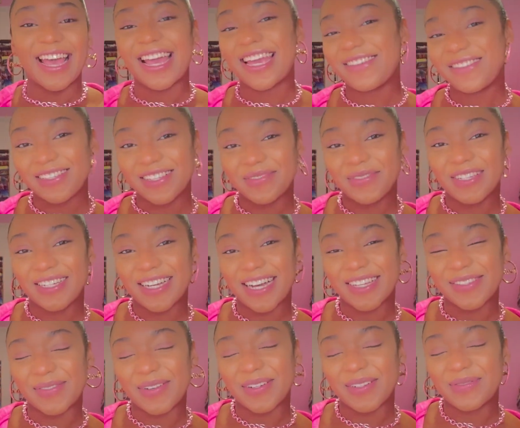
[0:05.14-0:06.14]
Hey, what's up, you
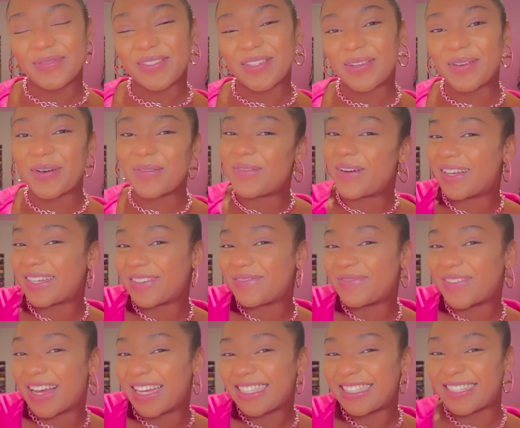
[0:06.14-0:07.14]
guys? Welcome
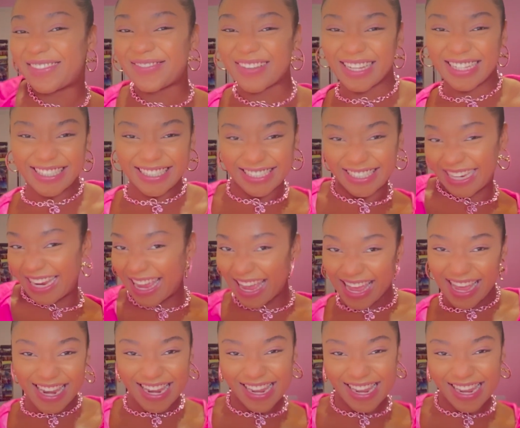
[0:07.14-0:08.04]
back to my channel.